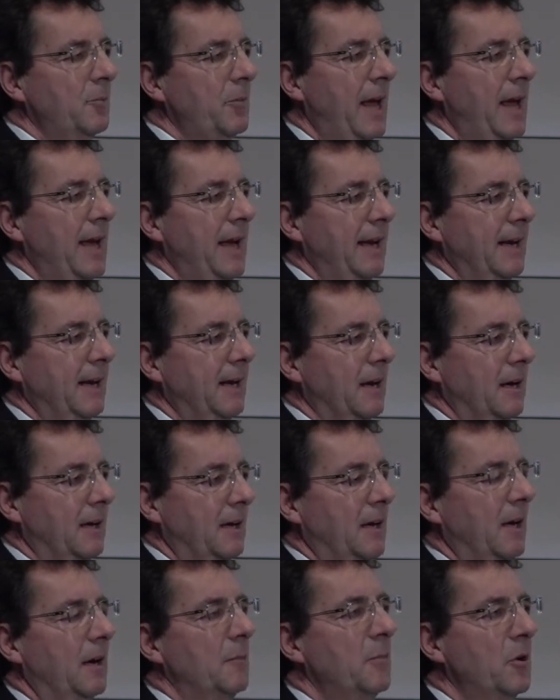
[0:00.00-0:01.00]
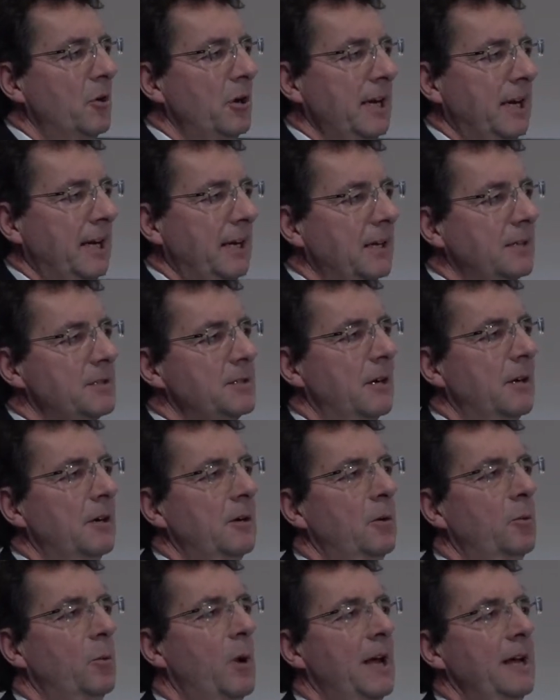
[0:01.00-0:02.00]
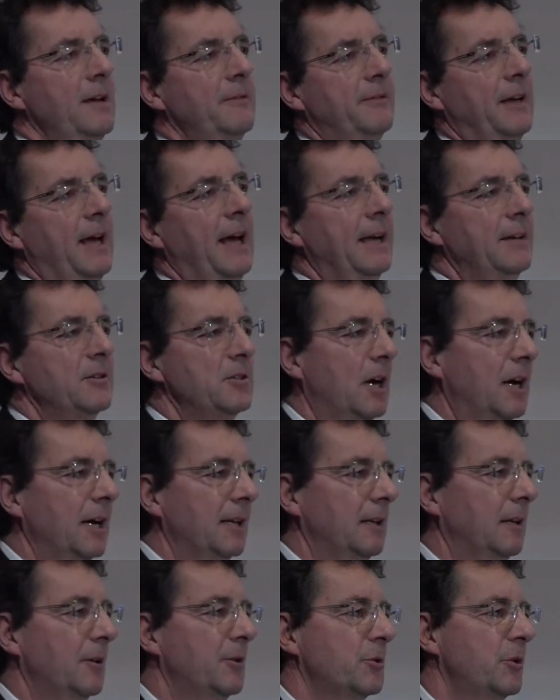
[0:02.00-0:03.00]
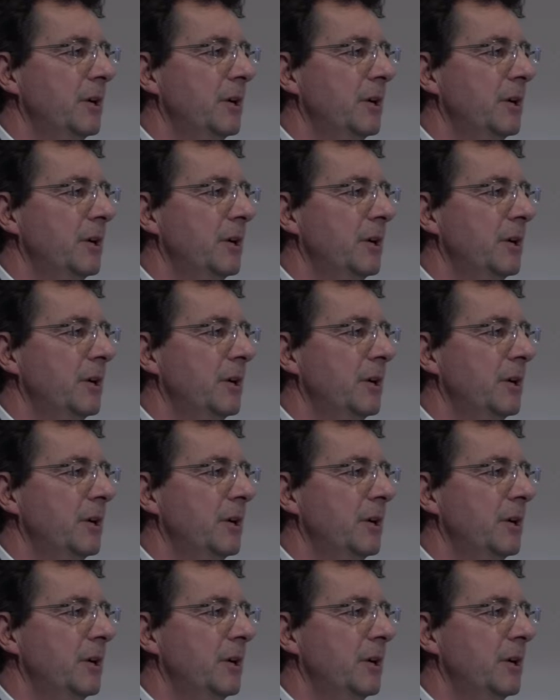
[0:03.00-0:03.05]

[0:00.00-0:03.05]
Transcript: paying marine, so wave and tidal,